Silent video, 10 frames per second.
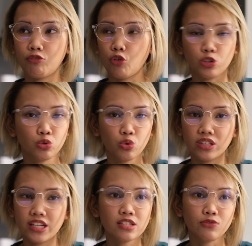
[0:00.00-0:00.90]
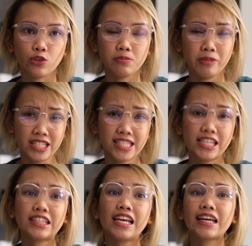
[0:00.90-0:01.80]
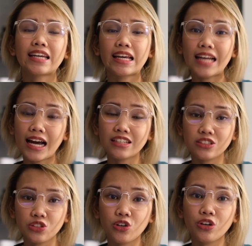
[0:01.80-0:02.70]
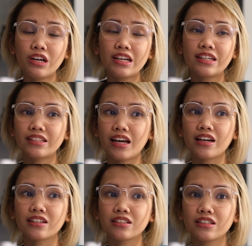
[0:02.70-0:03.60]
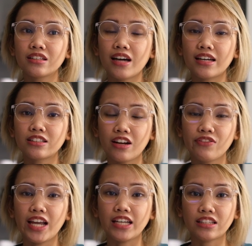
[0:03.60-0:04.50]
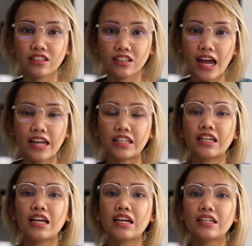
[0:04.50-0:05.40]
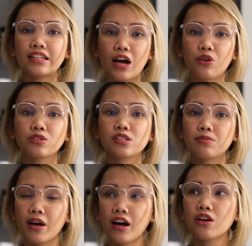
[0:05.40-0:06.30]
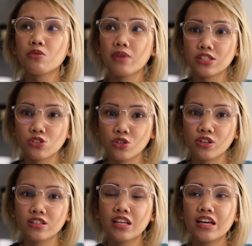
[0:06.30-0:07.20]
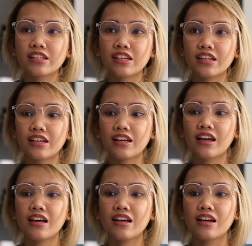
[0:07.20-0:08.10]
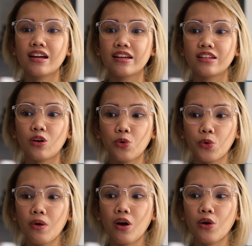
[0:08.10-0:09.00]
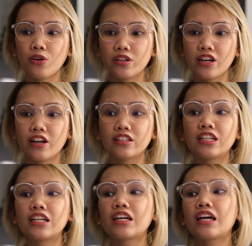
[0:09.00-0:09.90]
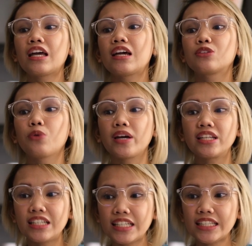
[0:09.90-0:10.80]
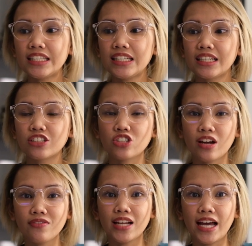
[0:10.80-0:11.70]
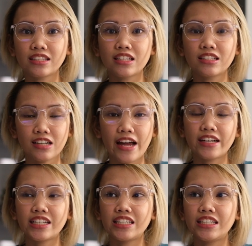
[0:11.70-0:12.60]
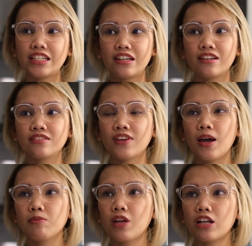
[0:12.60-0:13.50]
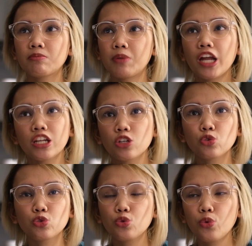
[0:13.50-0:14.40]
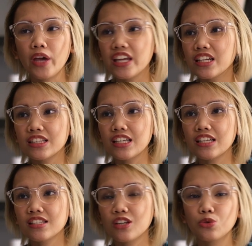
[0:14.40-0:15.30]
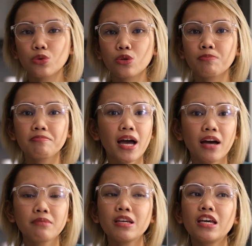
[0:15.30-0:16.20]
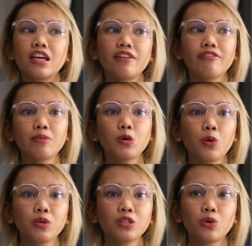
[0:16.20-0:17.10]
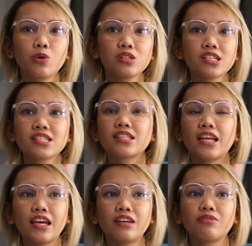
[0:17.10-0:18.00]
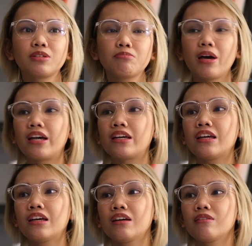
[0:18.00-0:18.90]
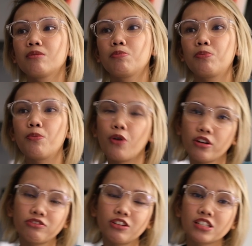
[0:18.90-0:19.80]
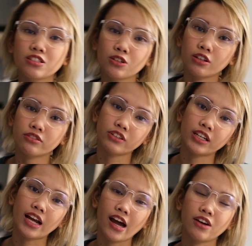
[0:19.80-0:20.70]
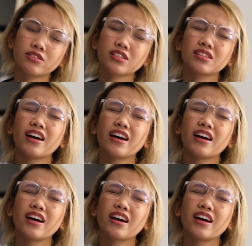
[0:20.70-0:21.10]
For tourists, for visit, kailangan nyo ng travel itinerary. Now, sa mga question na nakukuha ko regarding do I need a travel itinerary if I'm not planning to do anything sa Europe, ma'am? If I'm going to only stay with my boyfriend's girlfriend house?